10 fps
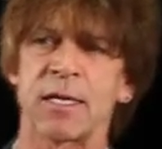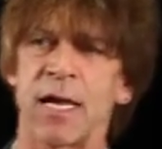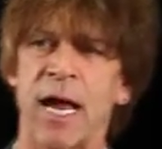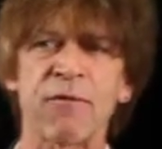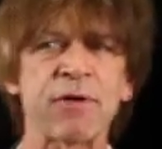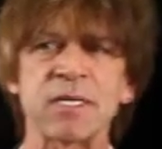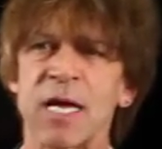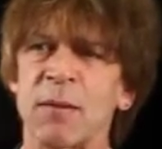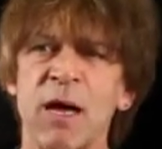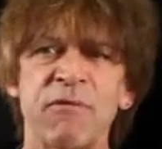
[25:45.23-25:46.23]
every
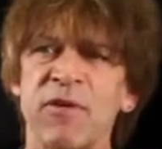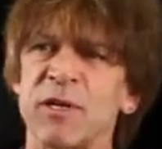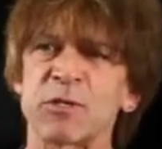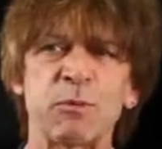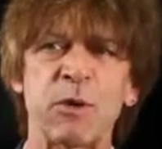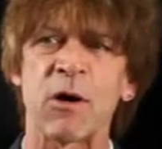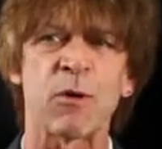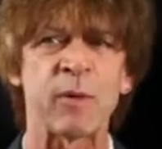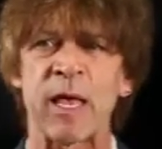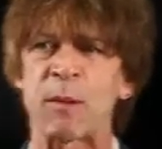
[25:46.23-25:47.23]
time I finished a
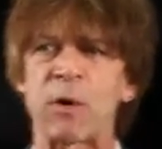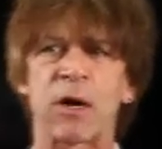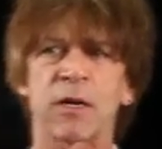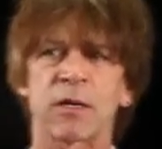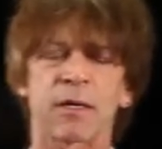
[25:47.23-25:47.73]
poem in that book,